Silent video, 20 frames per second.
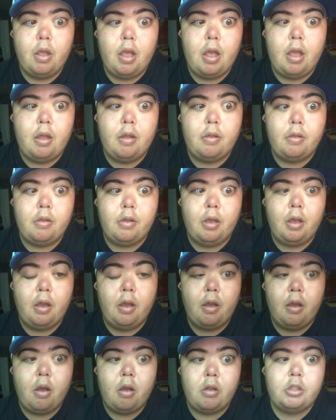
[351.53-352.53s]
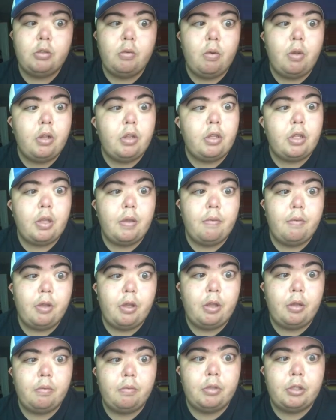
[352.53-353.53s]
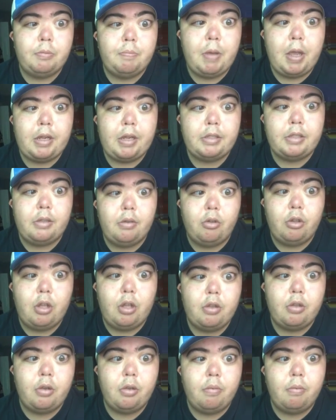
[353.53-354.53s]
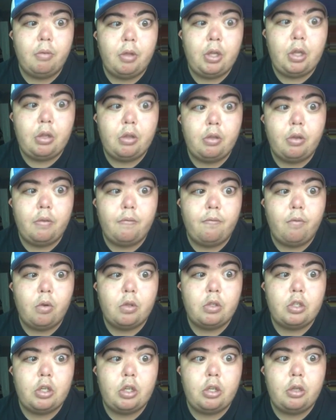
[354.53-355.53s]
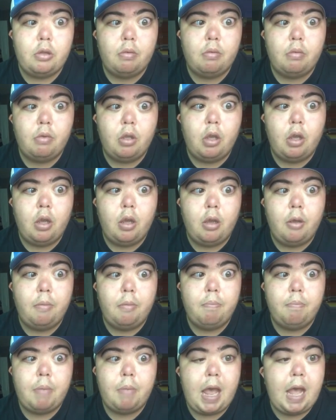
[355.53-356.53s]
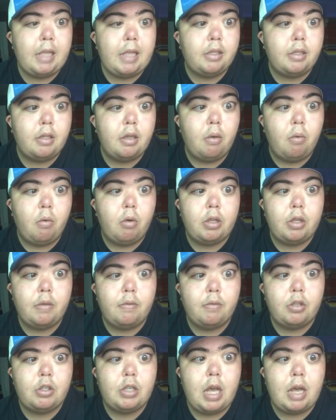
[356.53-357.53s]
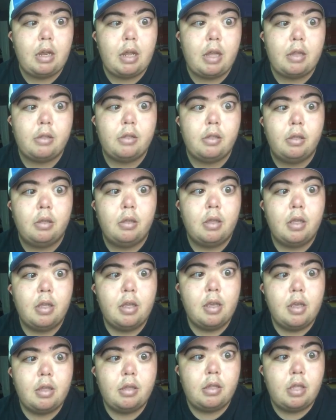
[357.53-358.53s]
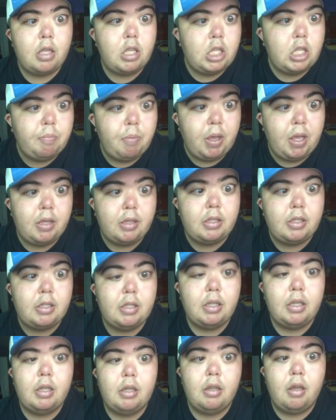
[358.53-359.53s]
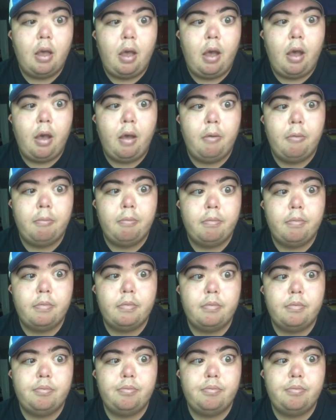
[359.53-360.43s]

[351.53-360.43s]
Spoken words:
and I also wanted to give respects to another unfortunate passing. I want to give a shout out to T. Spence. We